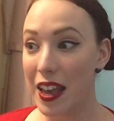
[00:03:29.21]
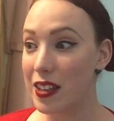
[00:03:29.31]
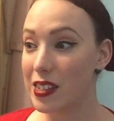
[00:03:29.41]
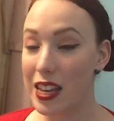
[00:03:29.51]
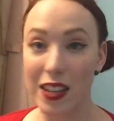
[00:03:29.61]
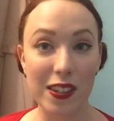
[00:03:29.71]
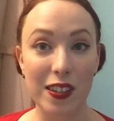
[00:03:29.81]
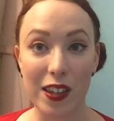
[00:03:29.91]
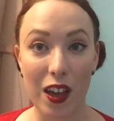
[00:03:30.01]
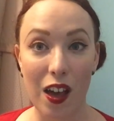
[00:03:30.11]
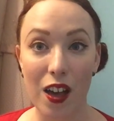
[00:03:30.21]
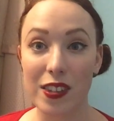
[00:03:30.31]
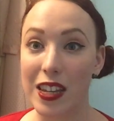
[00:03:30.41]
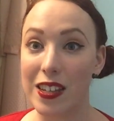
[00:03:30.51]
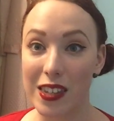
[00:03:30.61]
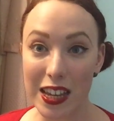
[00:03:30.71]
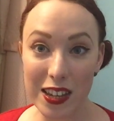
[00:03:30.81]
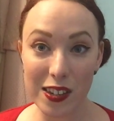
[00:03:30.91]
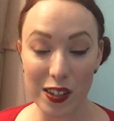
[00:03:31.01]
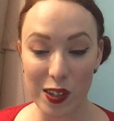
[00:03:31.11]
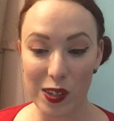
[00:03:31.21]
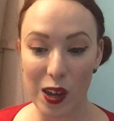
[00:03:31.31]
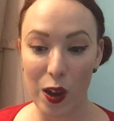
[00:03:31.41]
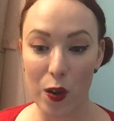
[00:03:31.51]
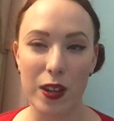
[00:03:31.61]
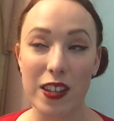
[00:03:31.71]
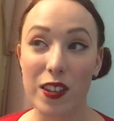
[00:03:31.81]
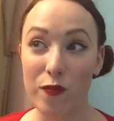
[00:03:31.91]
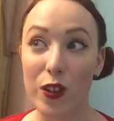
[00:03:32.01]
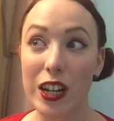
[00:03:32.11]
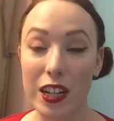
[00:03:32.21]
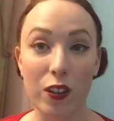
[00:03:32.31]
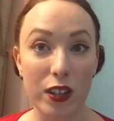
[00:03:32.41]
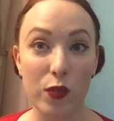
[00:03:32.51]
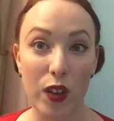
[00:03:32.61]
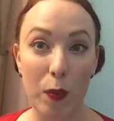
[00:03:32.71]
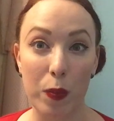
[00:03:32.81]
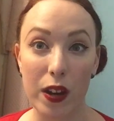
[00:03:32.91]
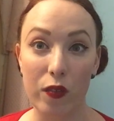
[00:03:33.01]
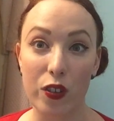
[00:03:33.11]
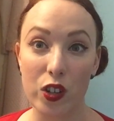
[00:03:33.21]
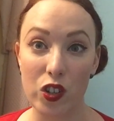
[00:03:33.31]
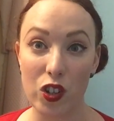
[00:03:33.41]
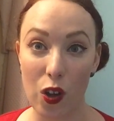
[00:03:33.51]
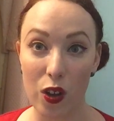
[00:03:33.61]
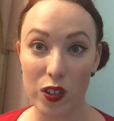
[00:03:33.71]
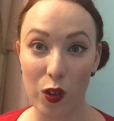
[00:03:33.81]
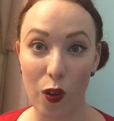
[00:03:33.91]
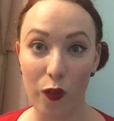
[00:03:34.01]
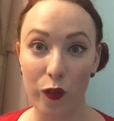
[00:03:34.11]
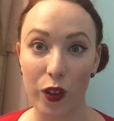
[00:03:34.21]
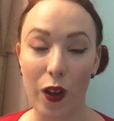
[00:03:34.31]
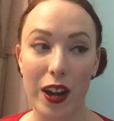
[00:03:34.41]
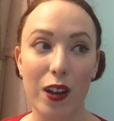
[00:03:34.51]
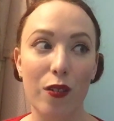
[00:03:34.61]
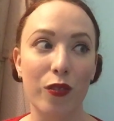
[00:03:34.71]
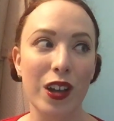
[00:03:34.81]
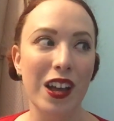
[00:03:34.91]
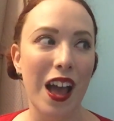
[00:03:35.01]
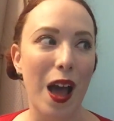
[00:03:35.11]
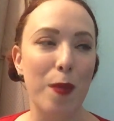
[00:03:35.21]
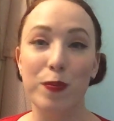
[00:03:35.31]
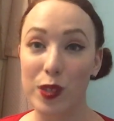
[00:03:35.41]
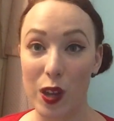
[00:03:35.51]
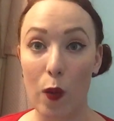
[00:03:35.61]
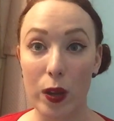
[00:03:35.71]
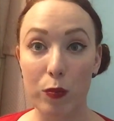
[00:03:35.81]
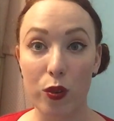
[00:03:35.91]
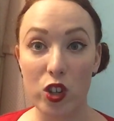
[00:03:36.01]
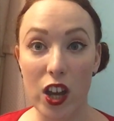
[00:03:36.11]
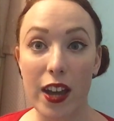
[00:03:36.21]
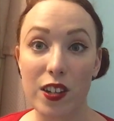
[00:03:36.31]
It's easy to cut, it's easy to sew. It's a really nice fabric for a start off kind of sewing project.